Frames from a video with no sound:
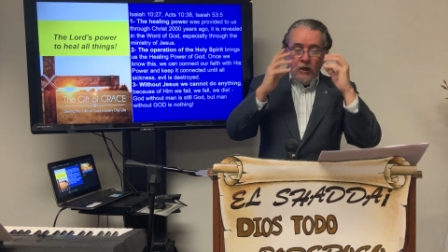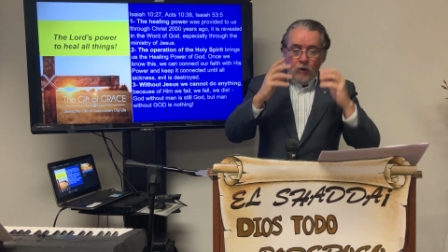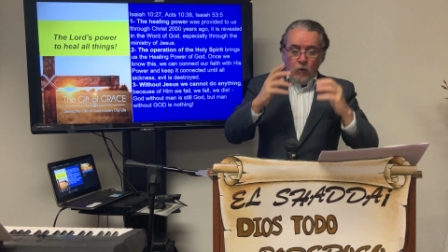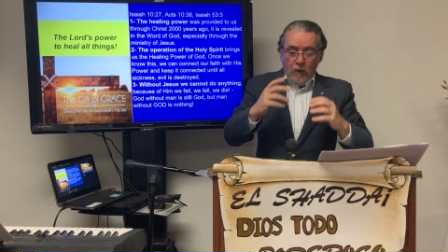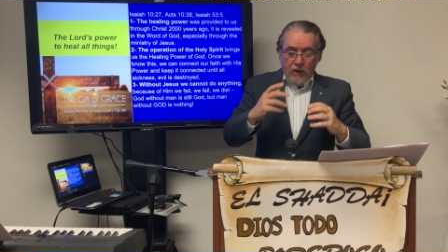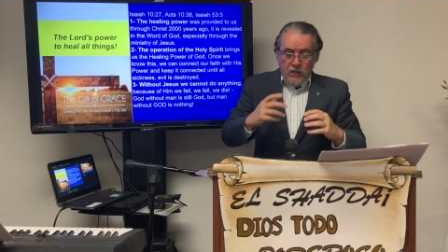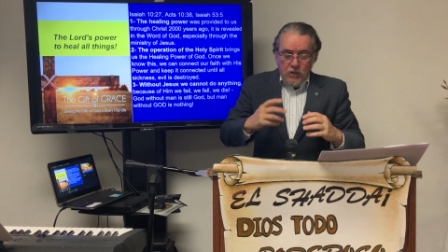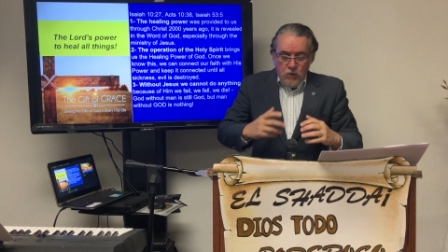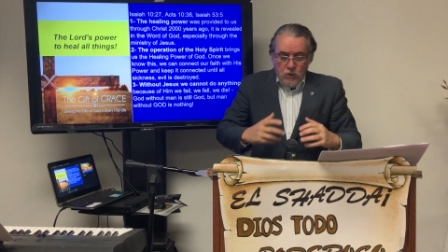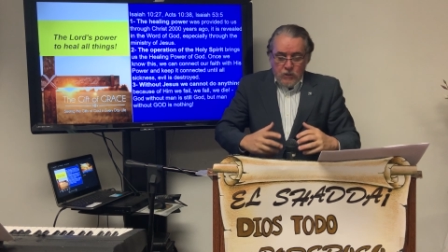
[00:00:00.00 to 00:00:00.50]

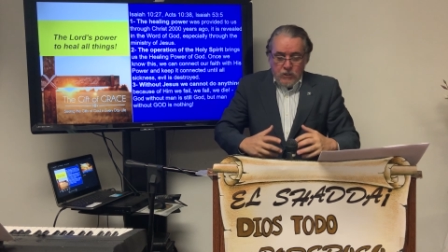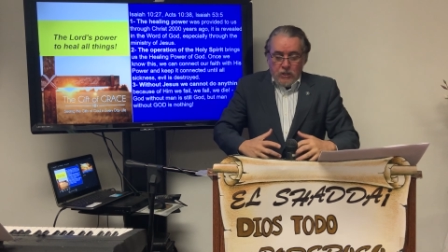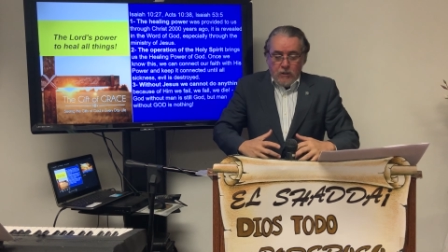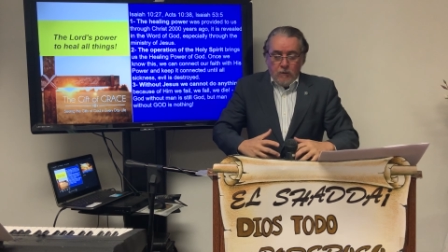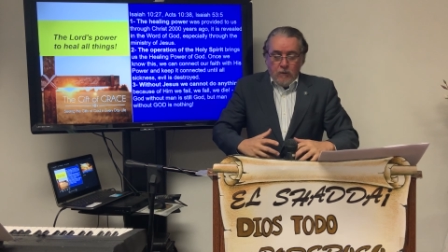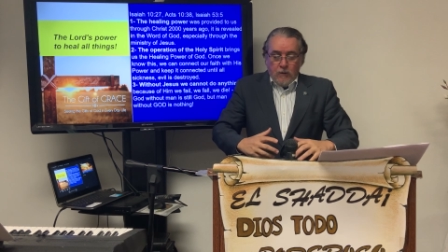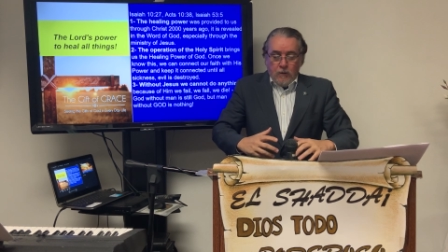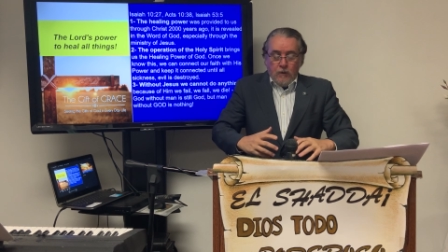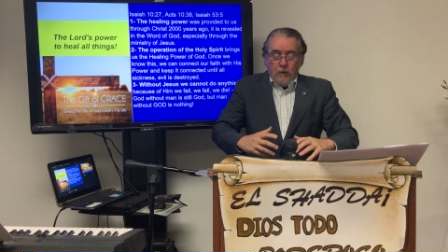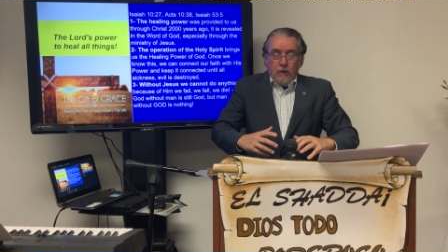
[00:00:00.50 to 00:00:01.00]
When you,
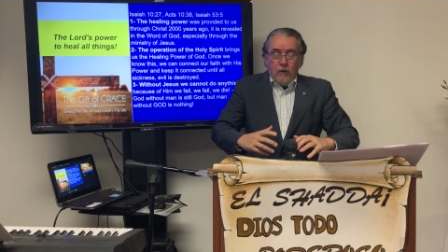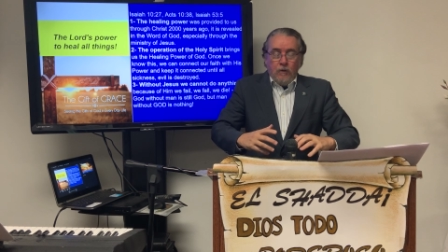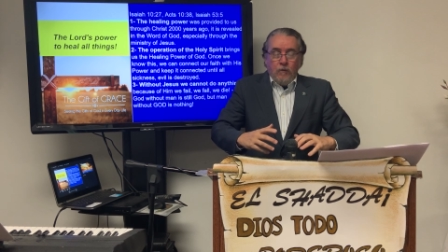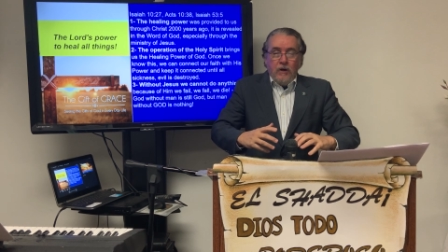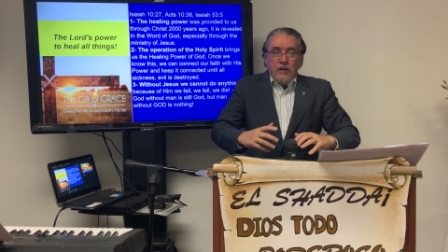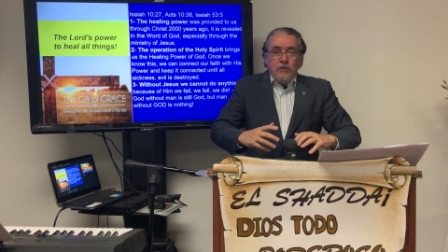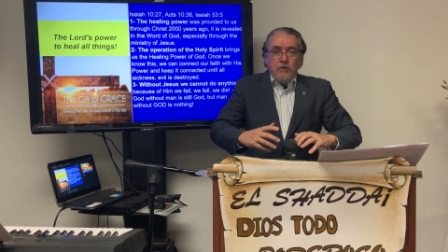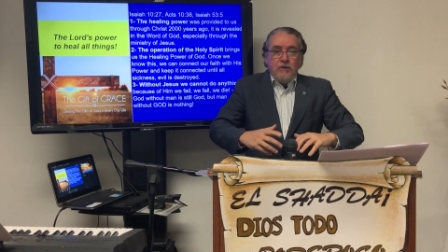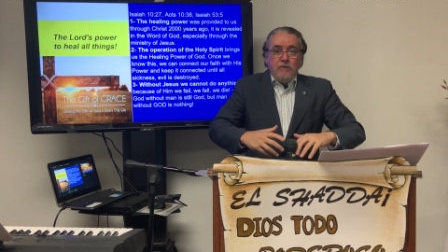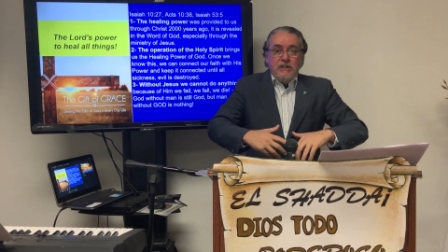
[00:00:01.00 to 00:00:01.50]

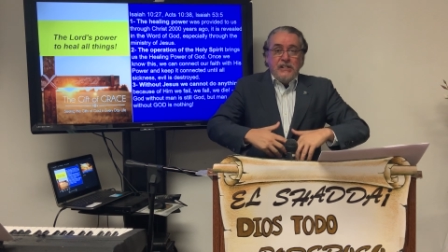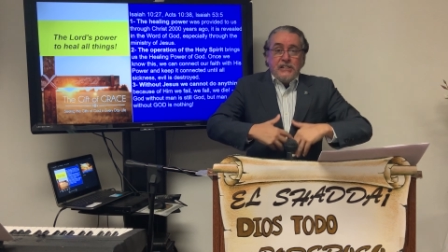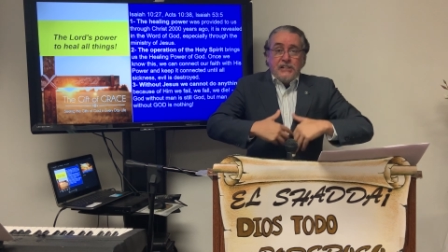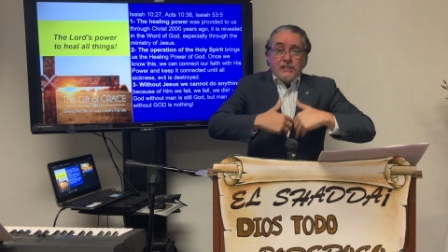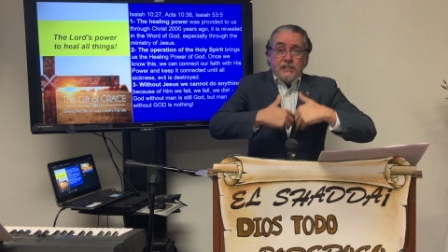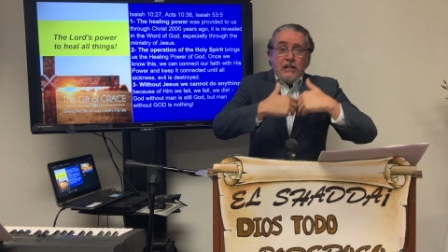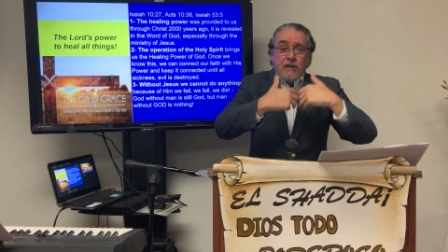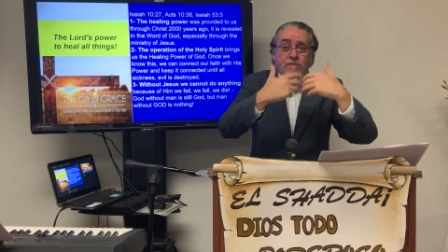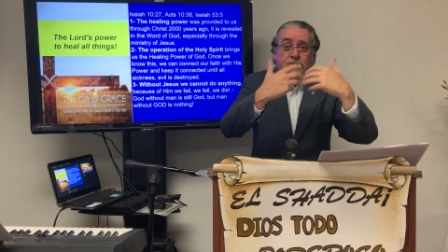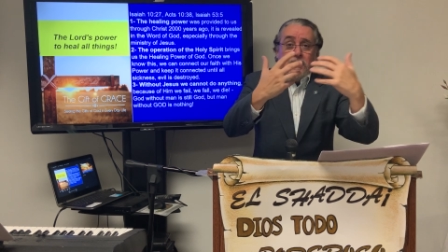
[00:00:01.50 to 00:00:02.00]
when you
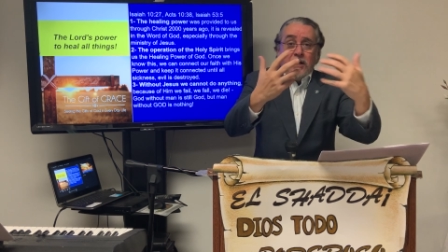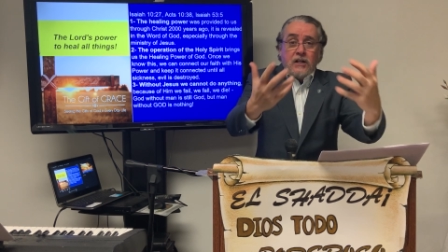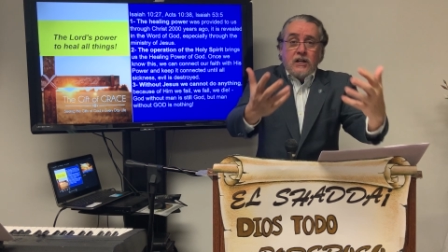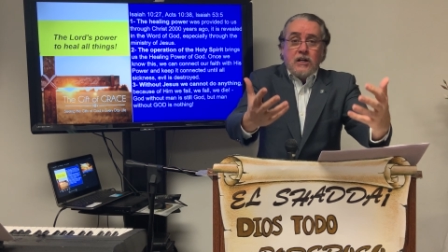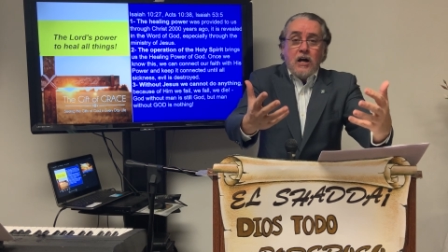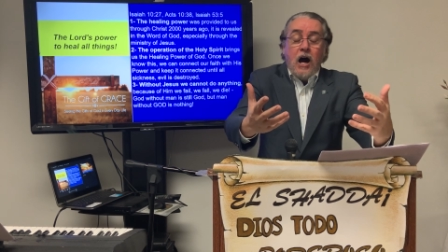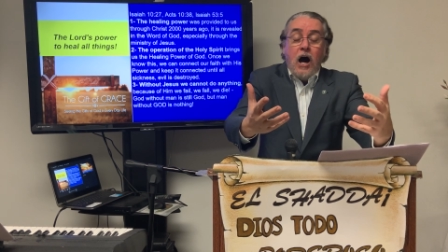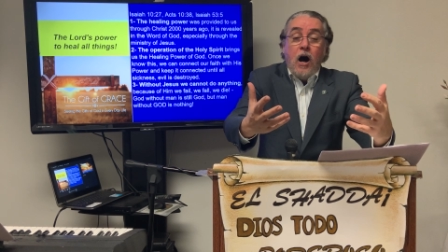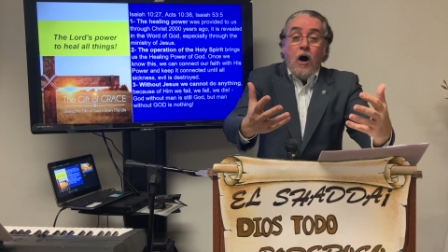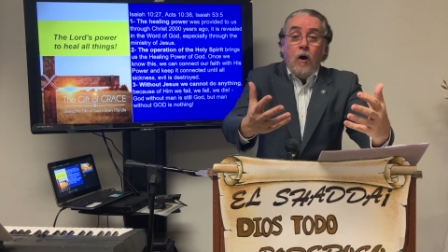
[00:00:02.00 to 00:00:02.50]
receive the
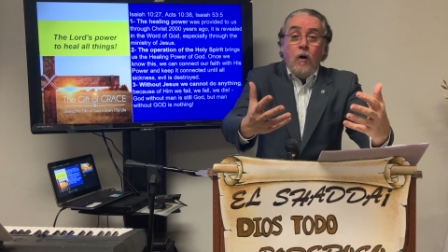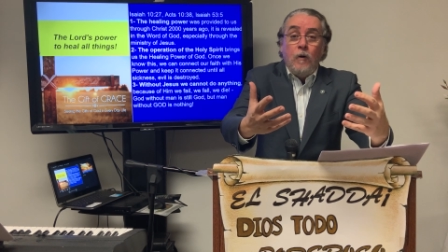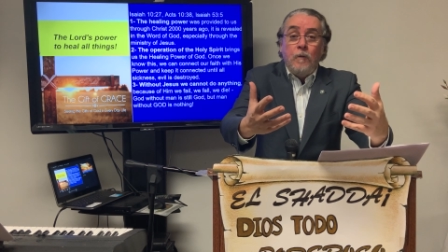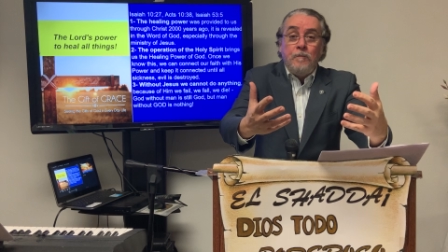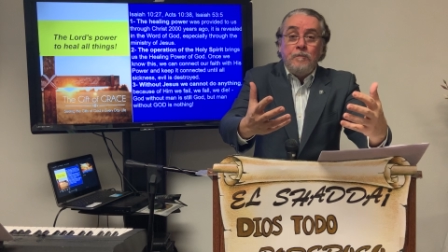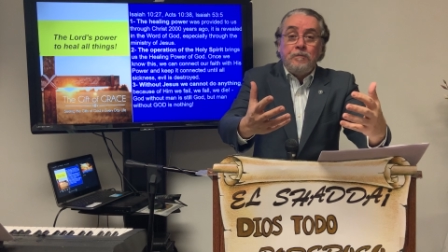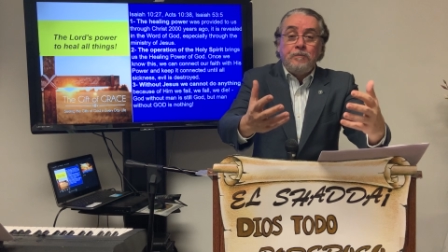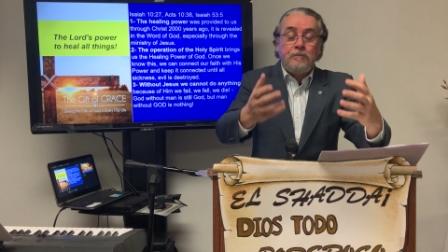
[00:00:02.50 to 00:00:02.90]
call